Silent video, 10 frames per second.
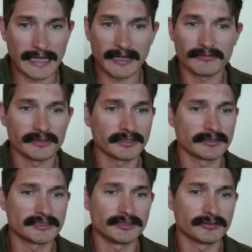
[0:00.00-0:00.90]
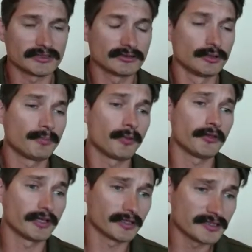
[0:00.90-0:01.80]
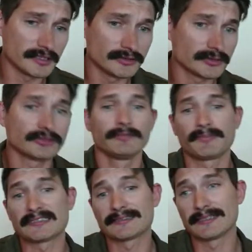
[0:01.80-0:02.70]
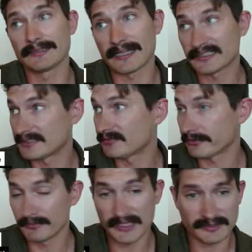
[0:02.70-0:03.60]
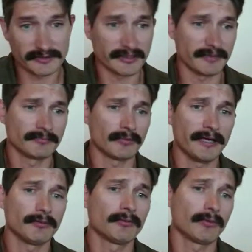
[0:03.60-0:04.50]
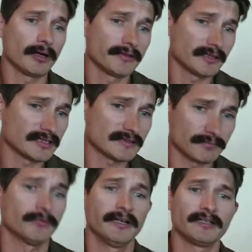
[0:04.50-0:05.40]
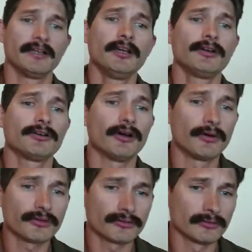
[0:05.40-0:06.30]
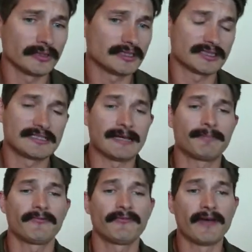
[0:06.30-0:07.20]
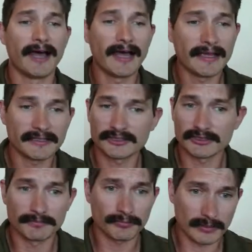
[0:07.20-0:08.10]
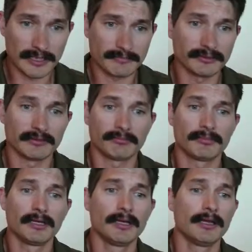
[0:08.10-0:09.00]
Have it a continuous loop. The continuous loop is the lesson from yesterday, right? Run the sprint, go through each step, find your problem,